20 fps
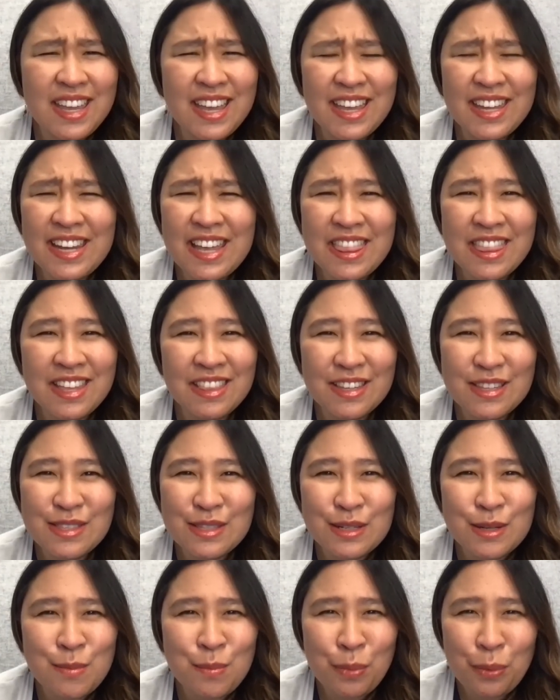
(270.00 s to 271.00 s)
Yeah, and I think that's
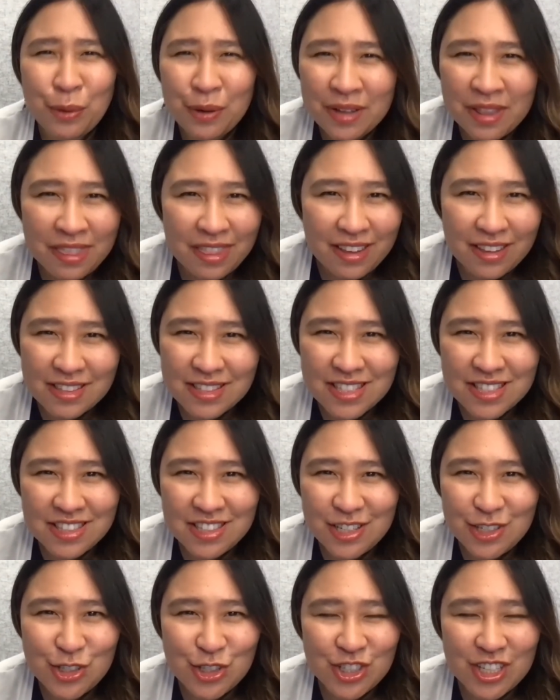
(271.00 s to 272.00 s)
an important thing to
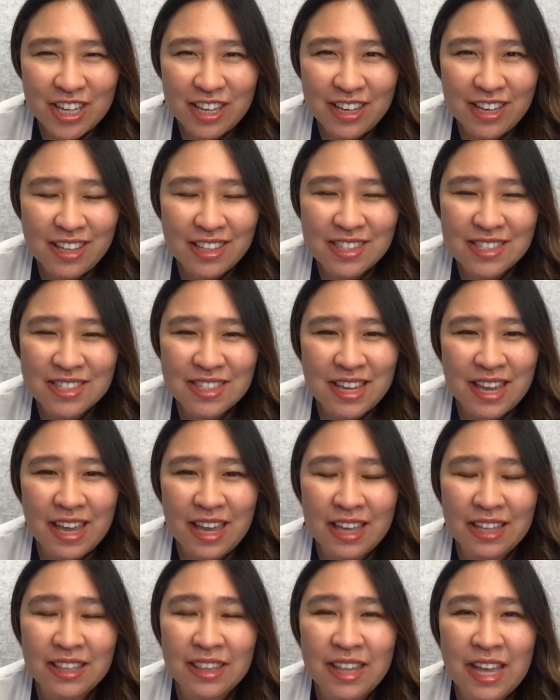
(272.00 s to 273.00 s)
teach kids.
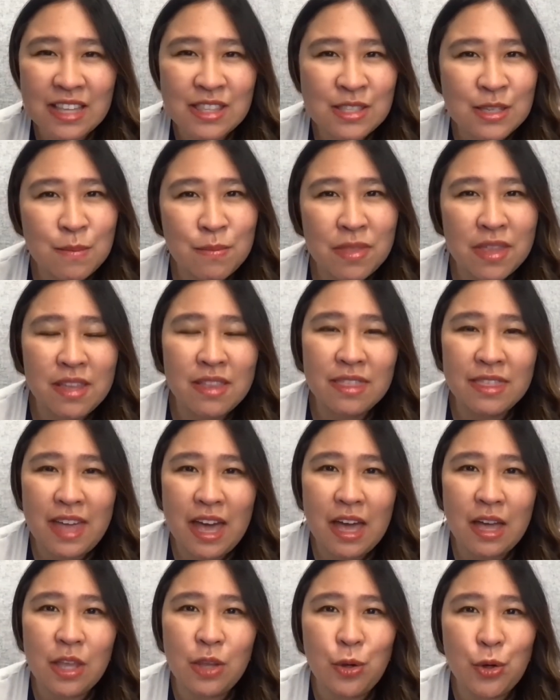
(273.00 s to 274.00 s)
And that's something
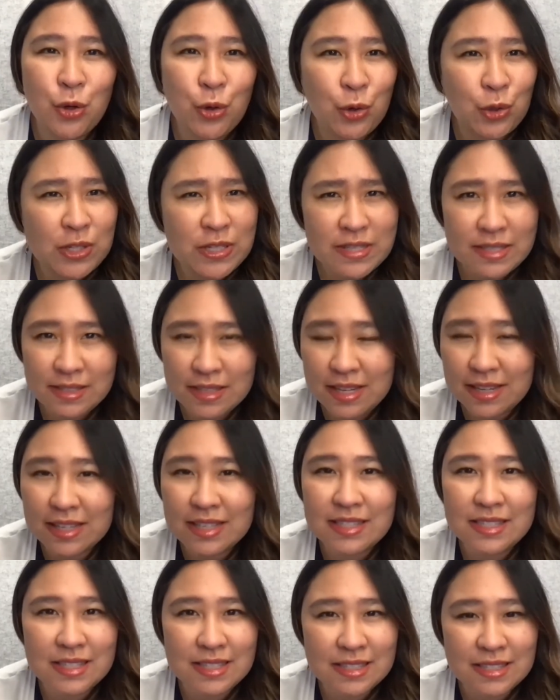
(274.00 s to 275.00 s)
that you're going to see
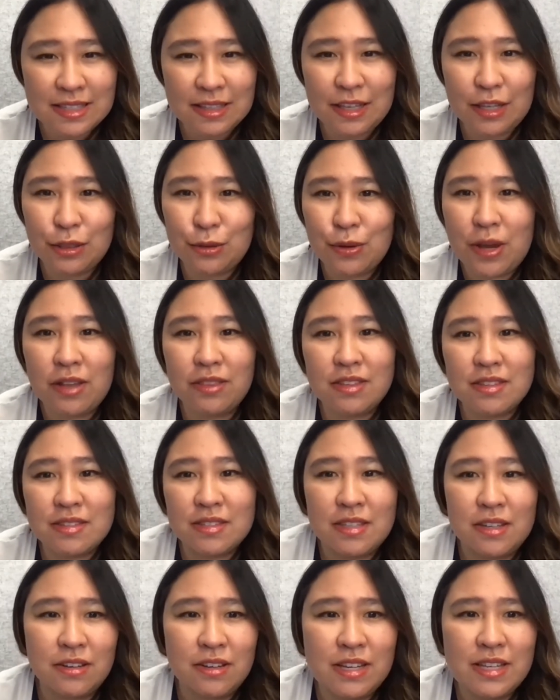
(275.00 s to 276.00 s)
consistently throughout the
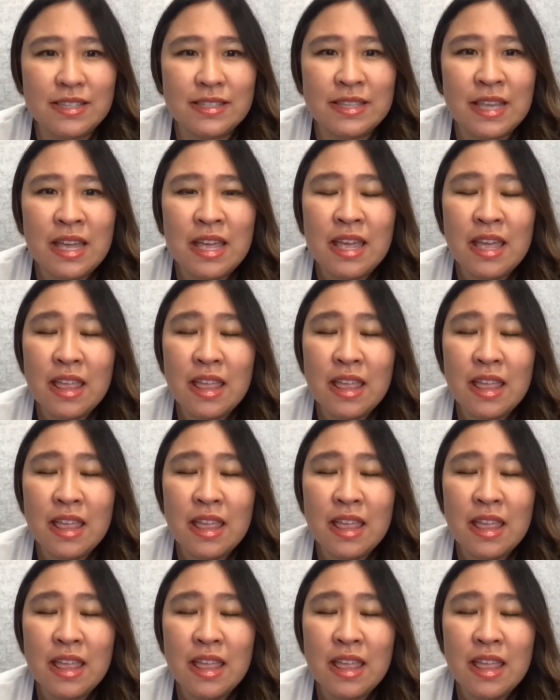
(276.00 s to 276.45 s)
series.